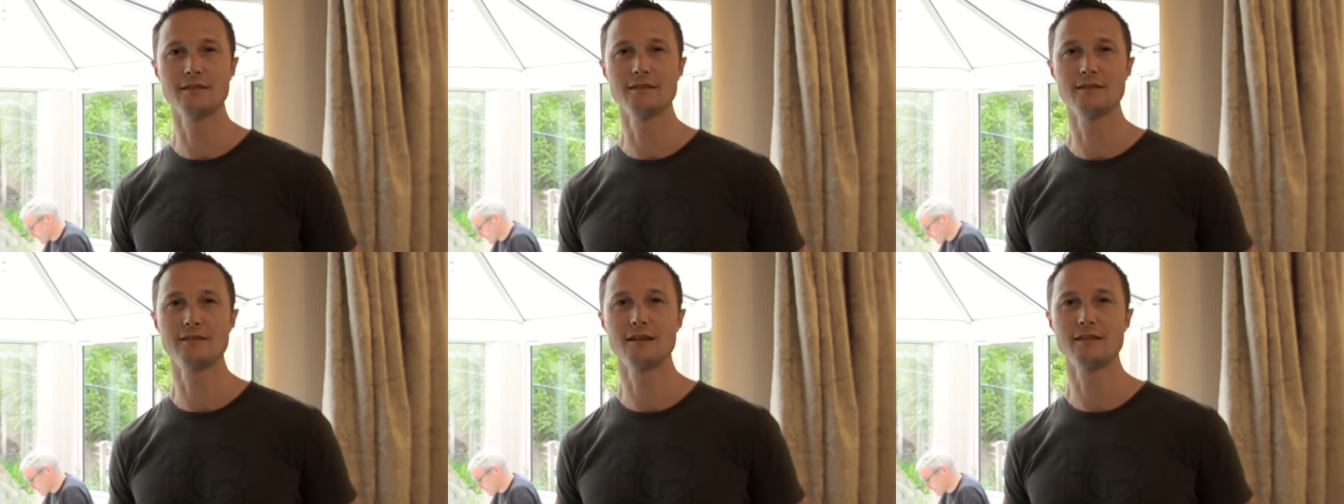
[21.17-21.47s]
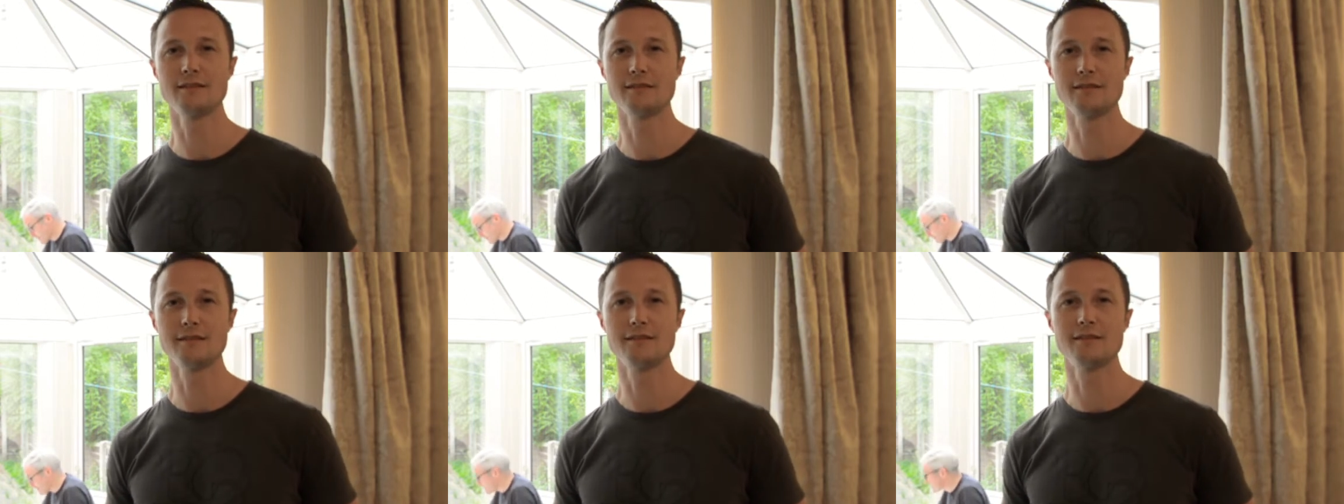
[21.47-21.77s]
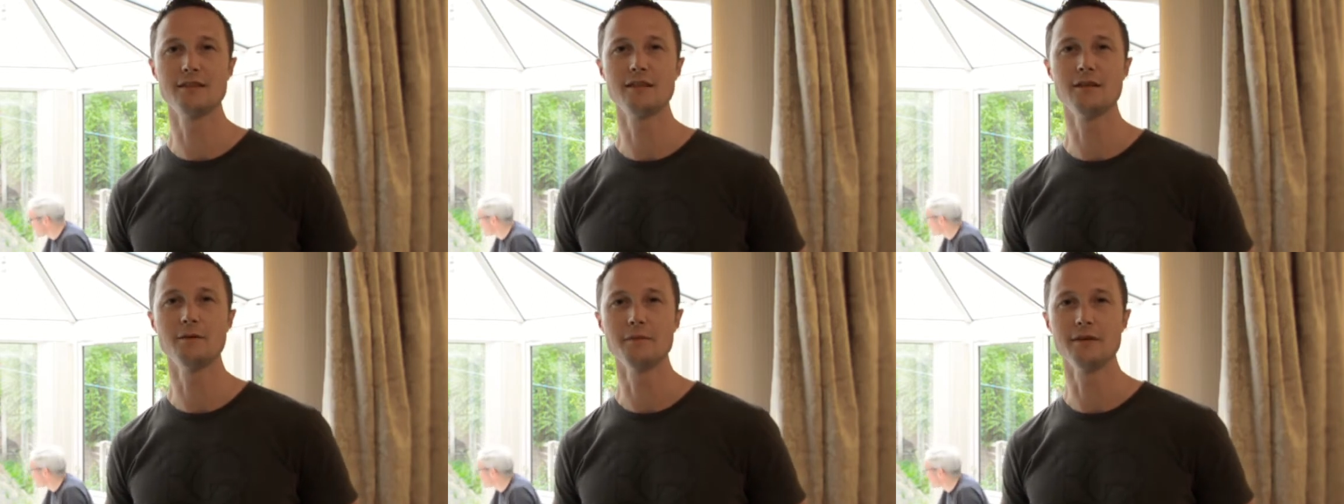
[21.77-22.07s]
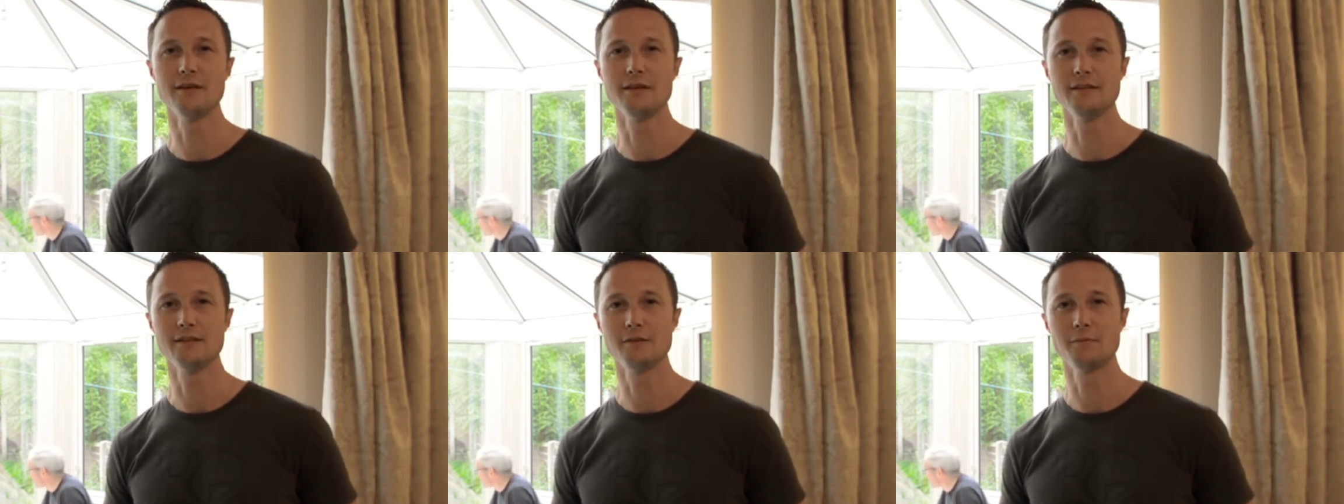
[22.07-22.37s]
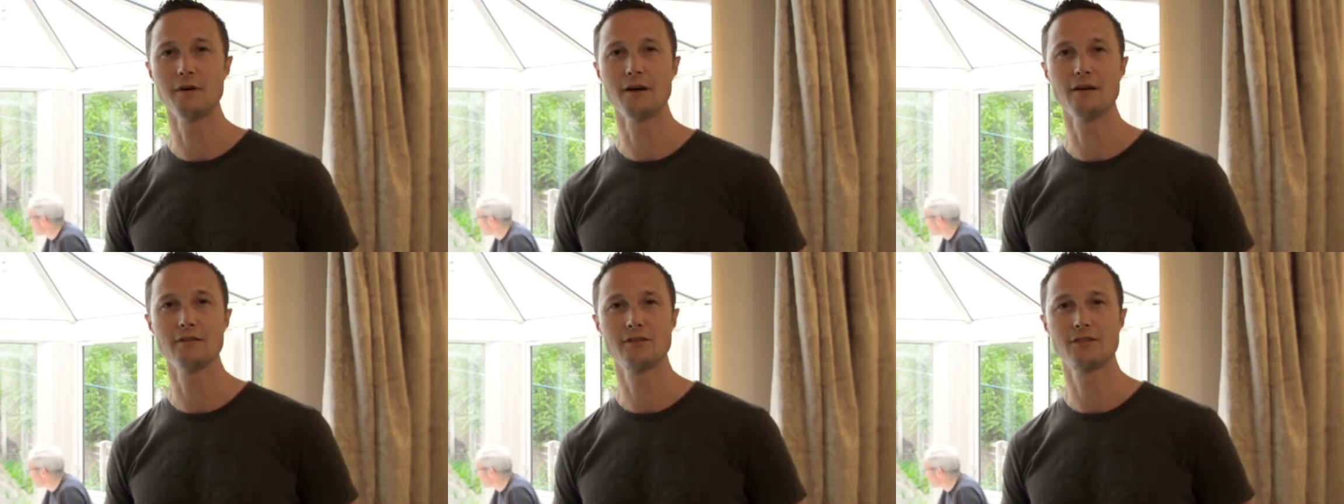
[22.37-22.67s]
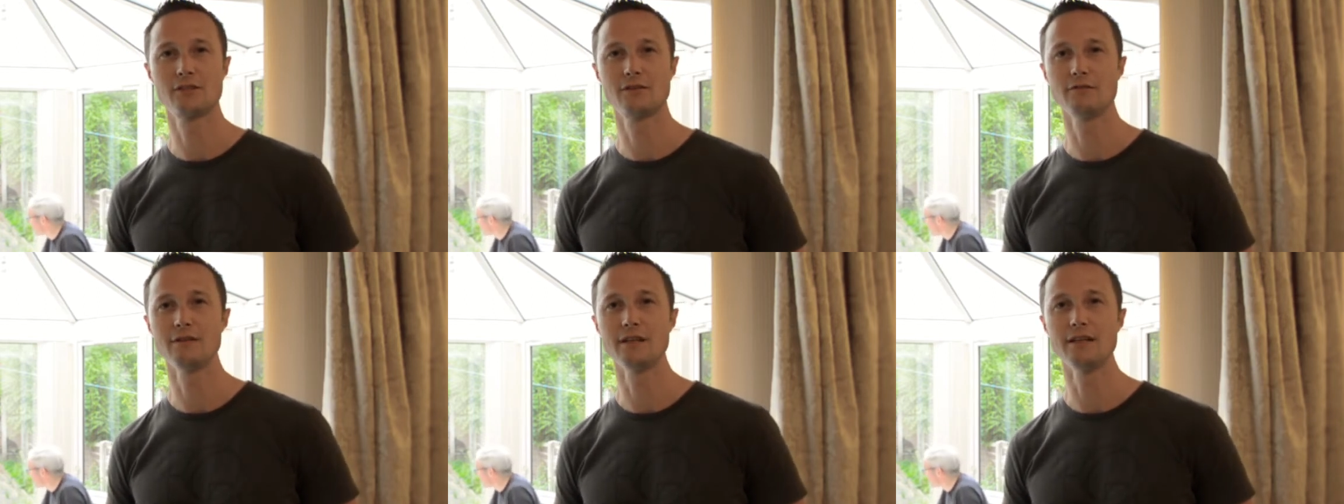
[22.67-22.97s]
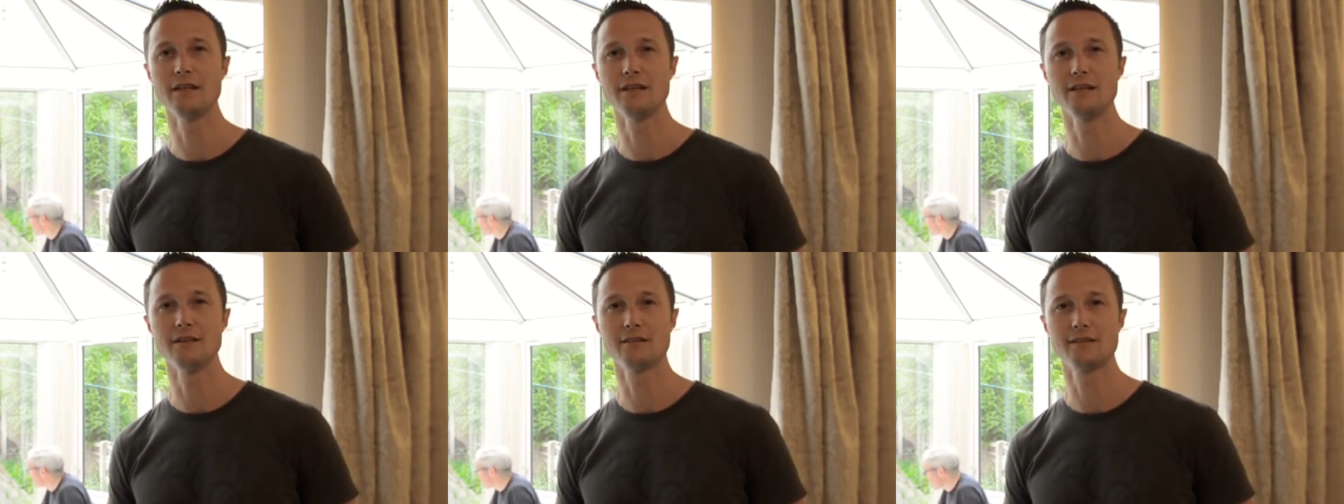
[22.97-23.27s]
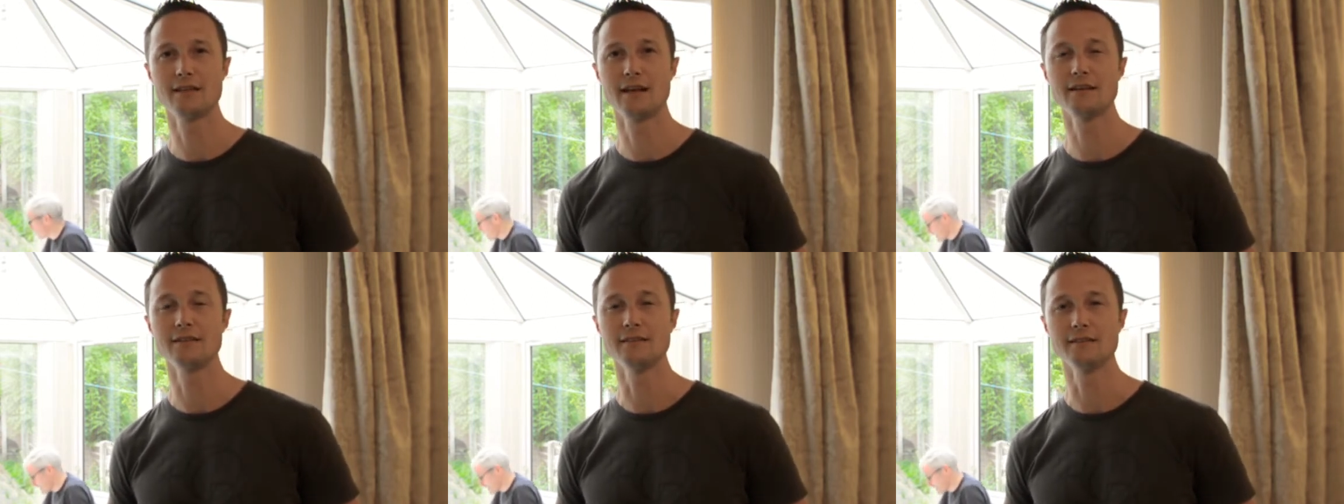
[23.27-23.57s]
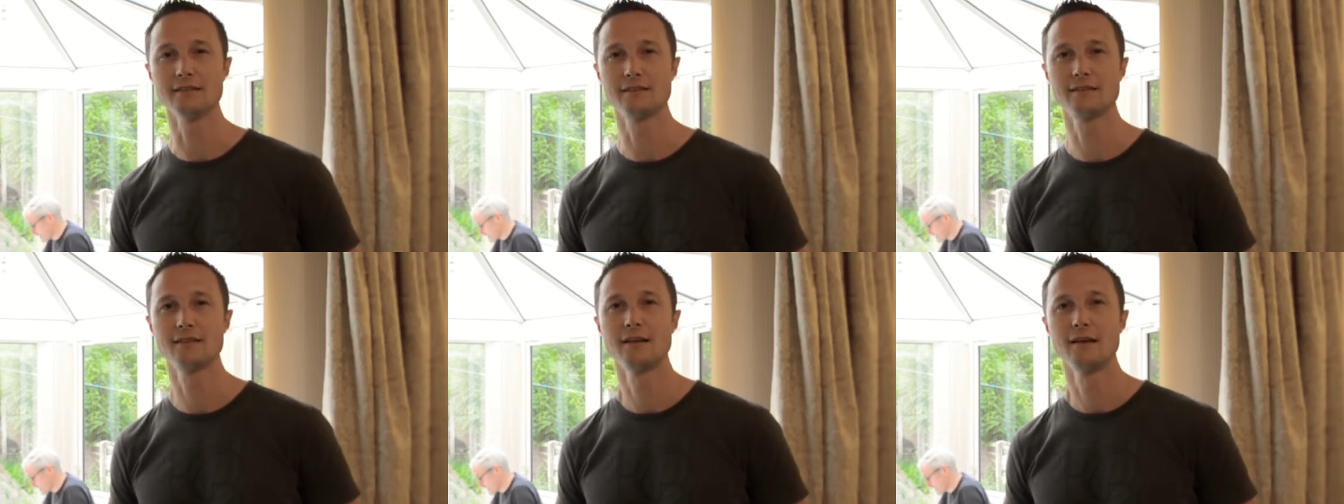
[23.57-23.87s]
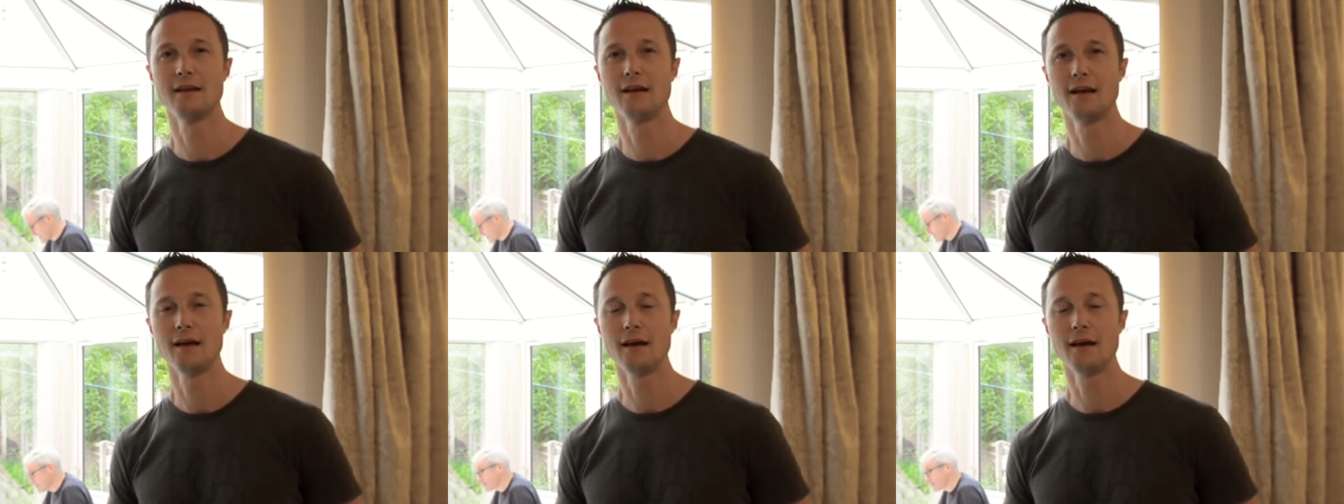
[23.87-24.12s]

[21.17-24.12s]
the tenancy term is about screening your tenants.